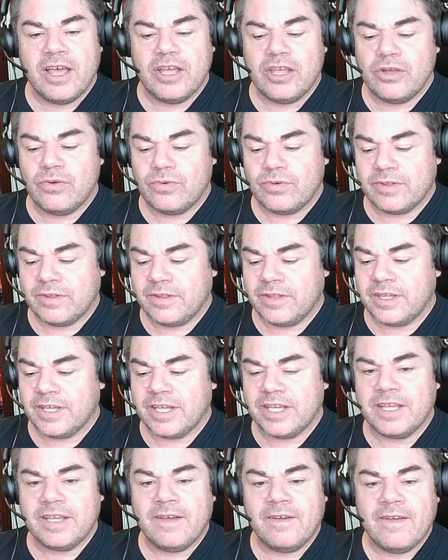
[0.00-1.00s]
you'll
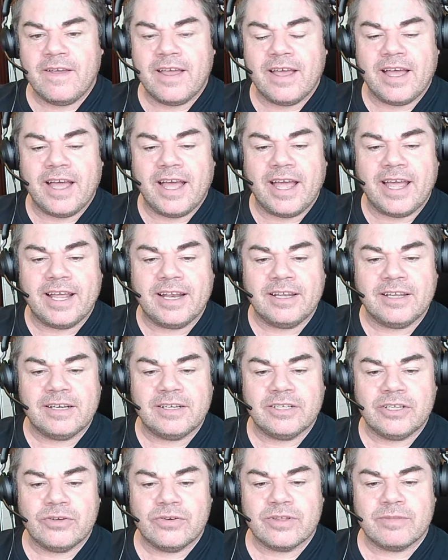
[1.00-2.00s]
see a
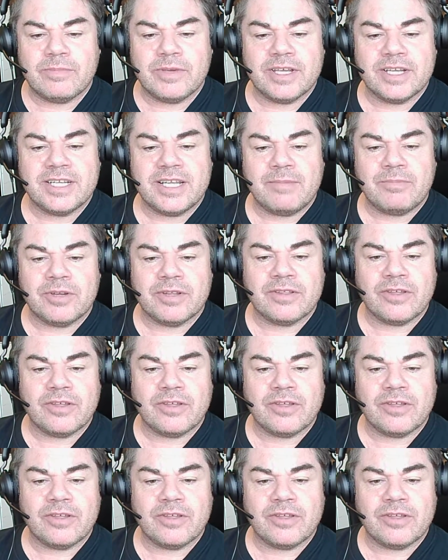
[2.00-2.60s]
little USB adapter.